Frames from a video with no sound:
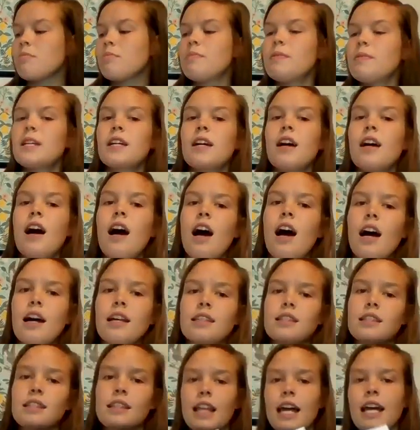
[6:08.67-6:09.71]

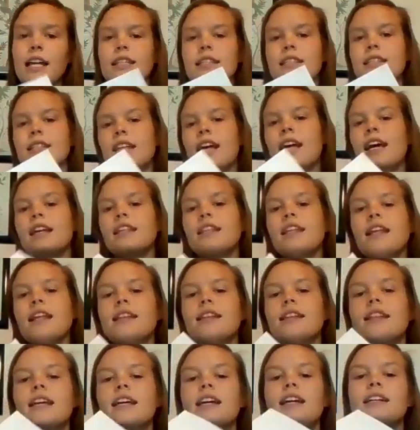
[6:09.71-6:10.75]
Because let's say that
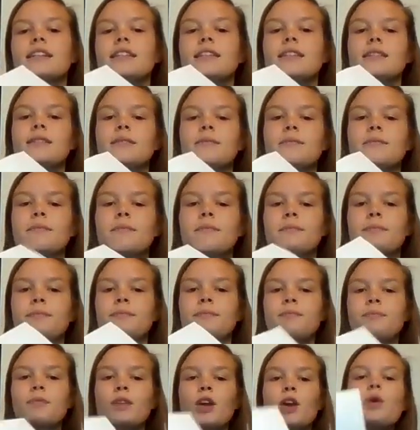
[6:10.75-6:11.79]
this
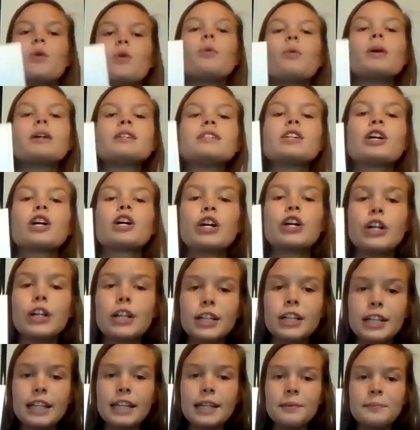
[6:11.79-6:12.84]
was a
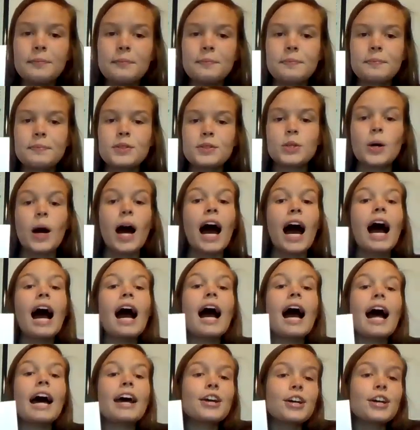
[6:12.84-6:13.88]
cookie. So I
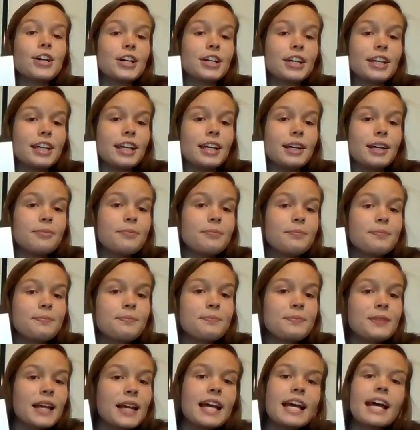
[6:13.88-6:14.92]
had a cookie
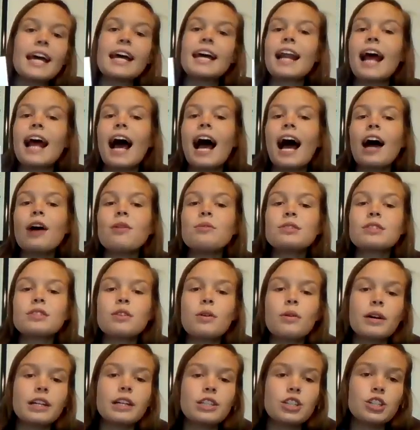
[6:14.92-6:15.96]
and I was
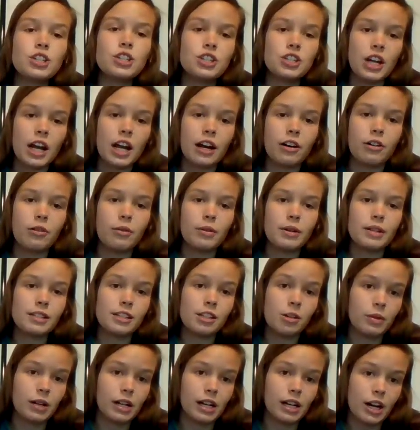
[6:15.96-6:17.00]
going to share it with
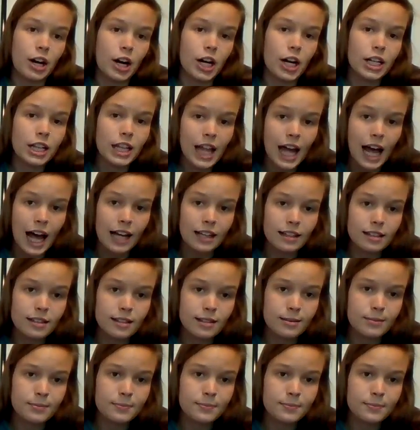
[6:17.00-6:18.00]
someone in our class.